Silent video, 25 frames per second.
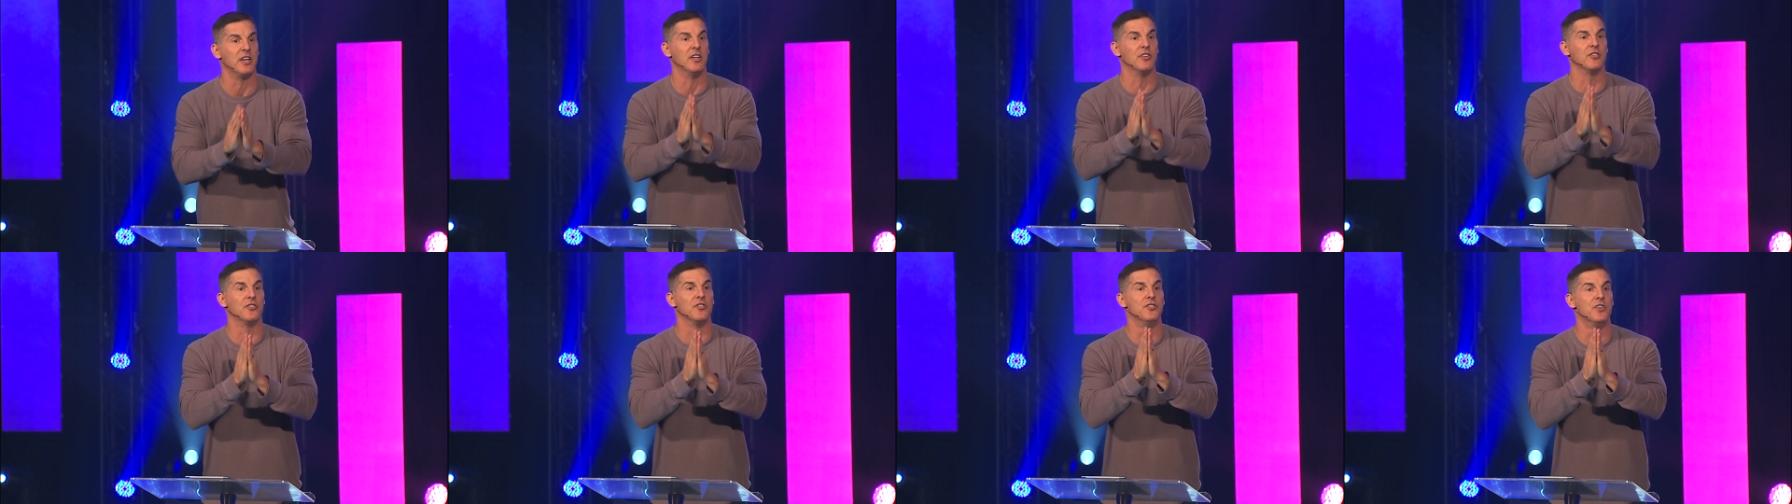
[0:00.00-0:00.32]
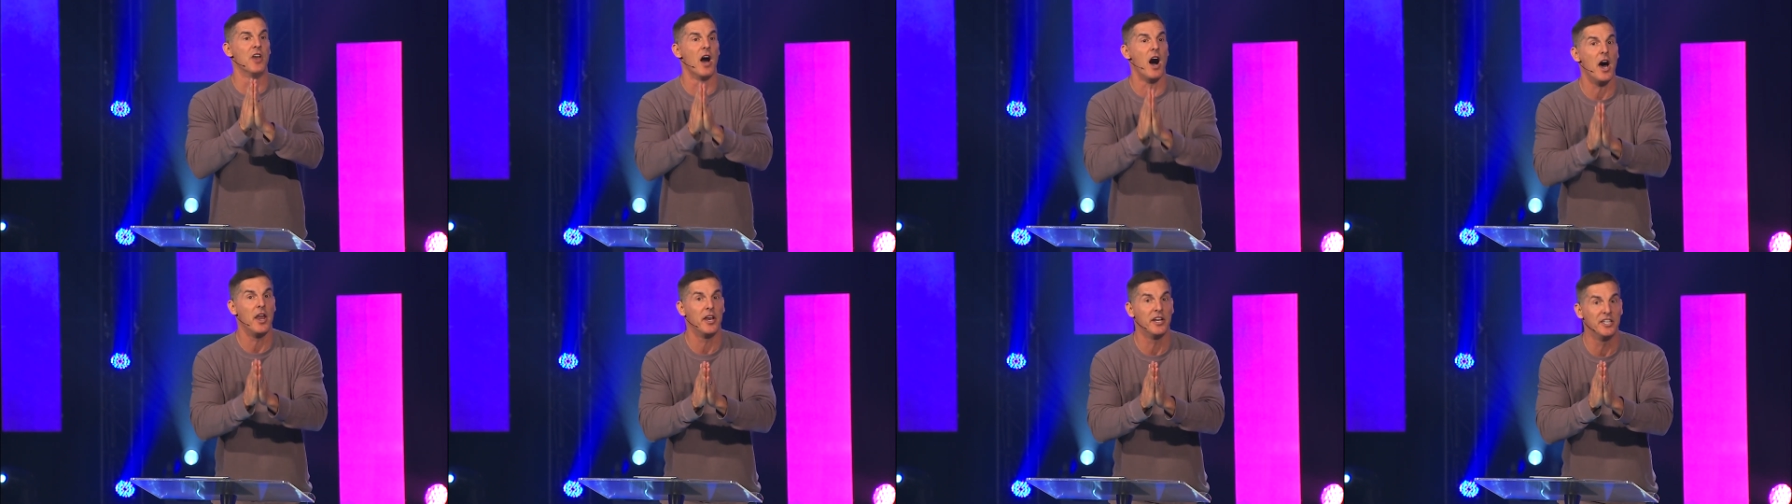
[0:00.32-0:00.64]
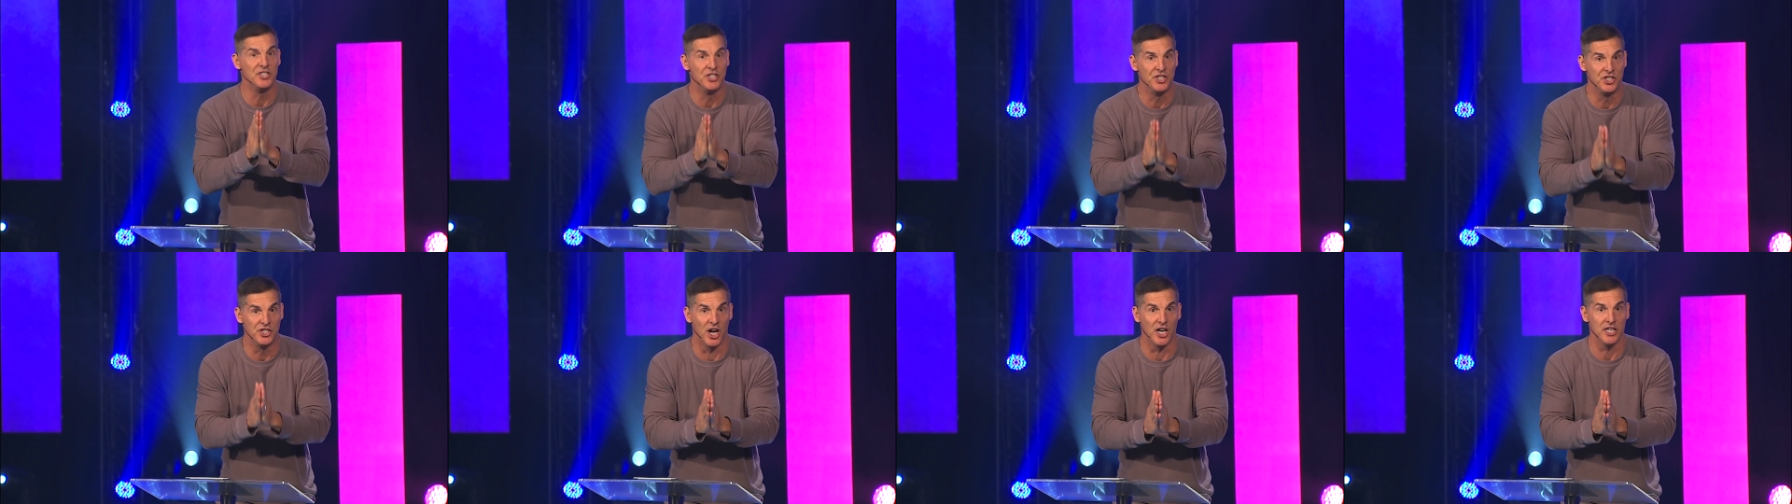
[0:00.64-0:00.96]
is not a
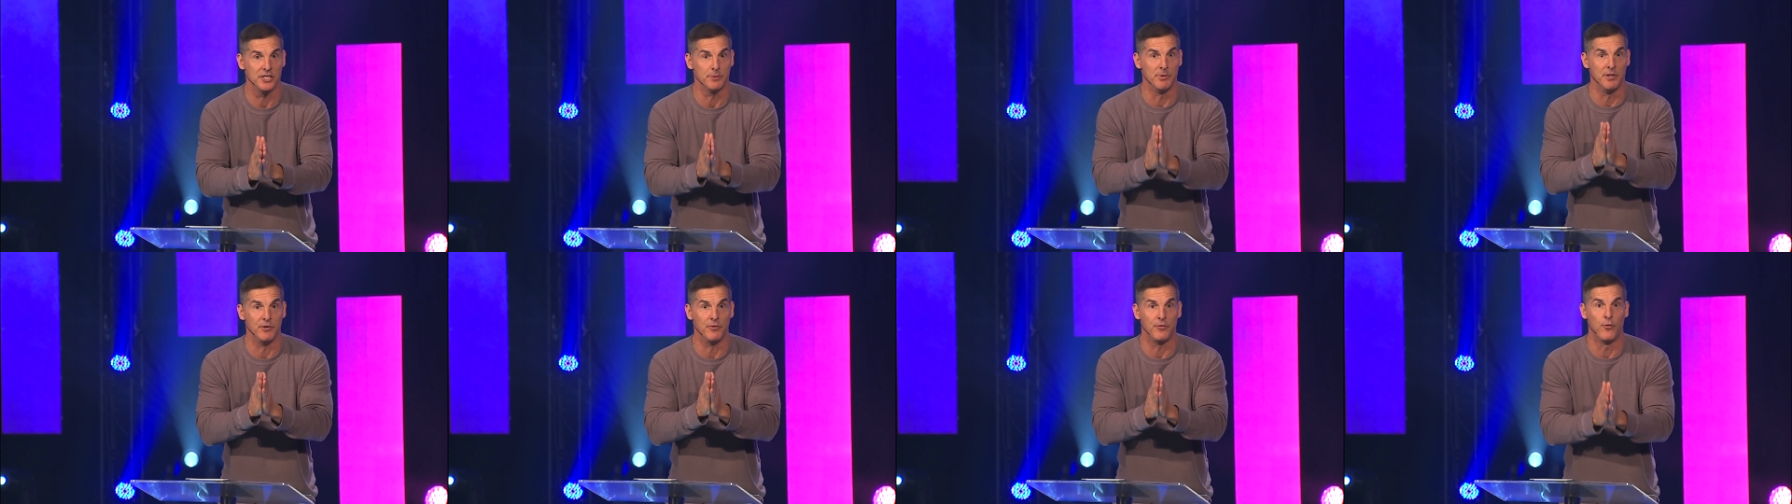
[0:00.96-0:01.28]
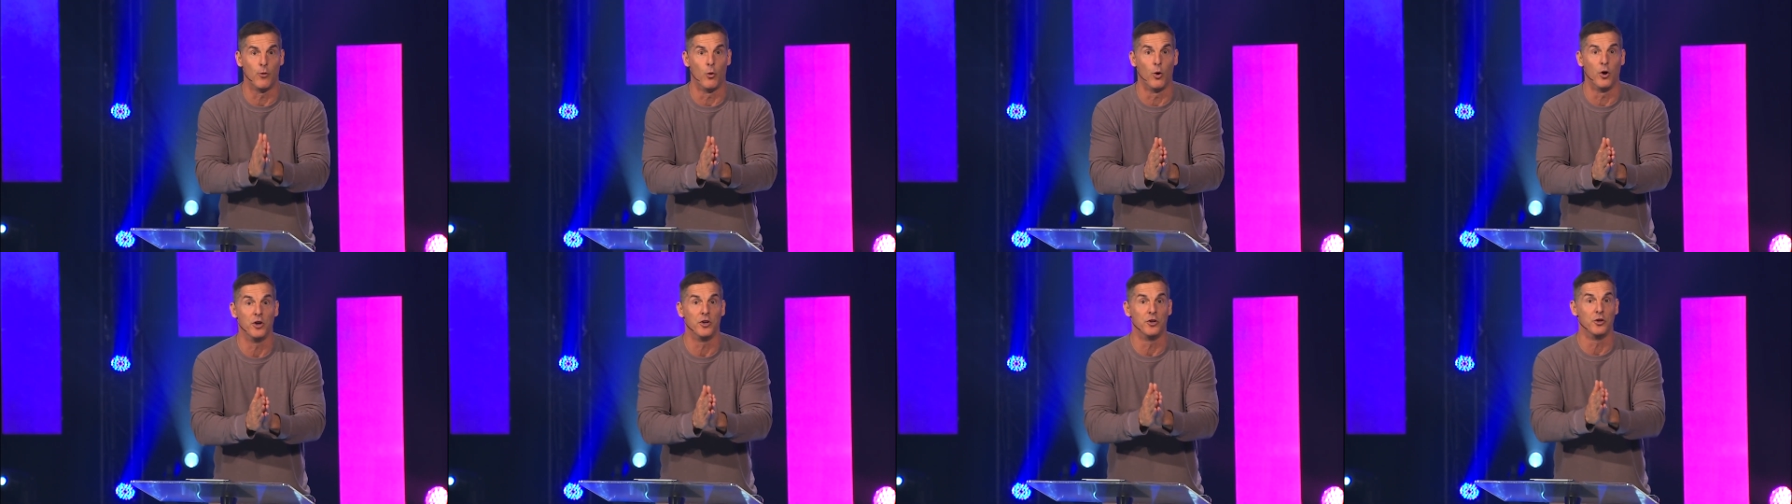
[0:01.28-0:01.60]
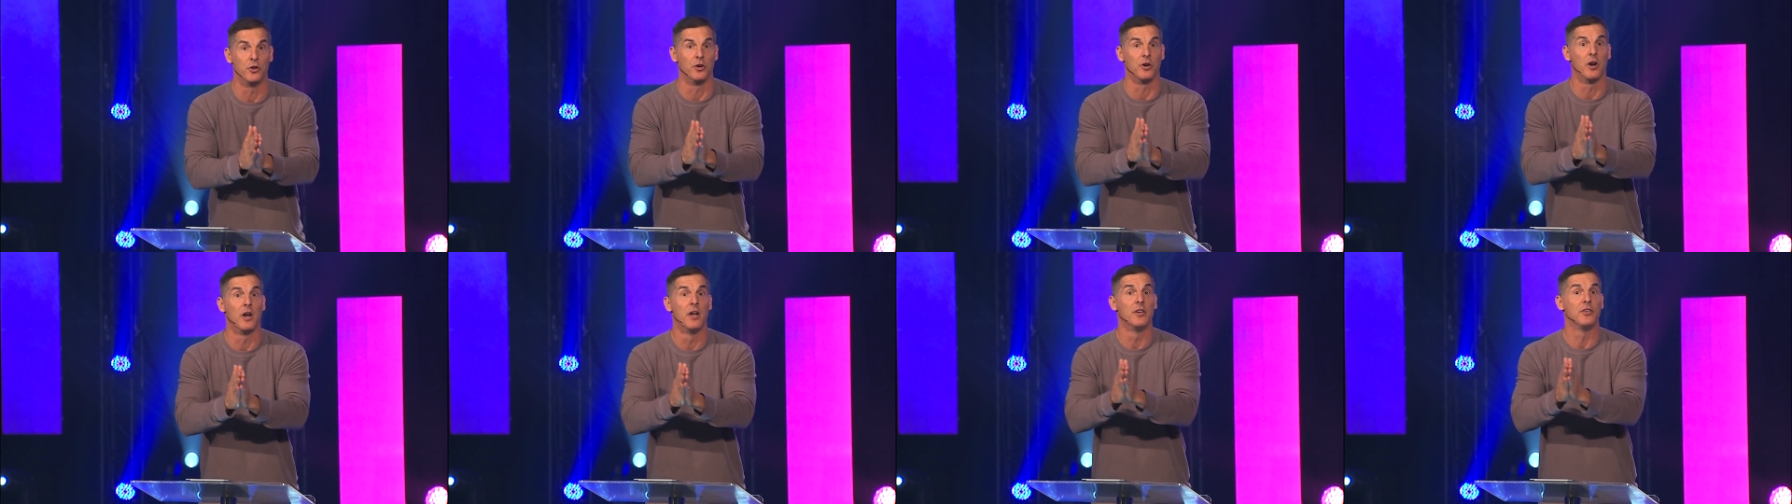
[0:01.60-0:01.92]
judgment for
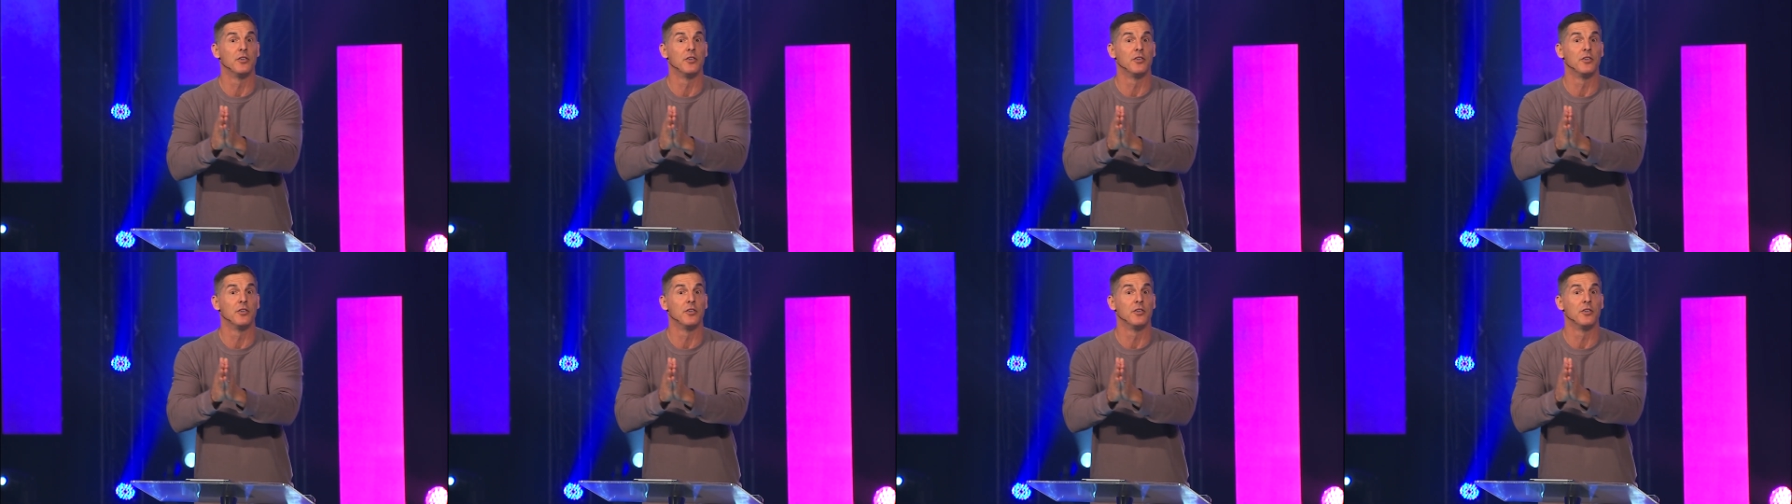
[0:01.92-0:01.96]
your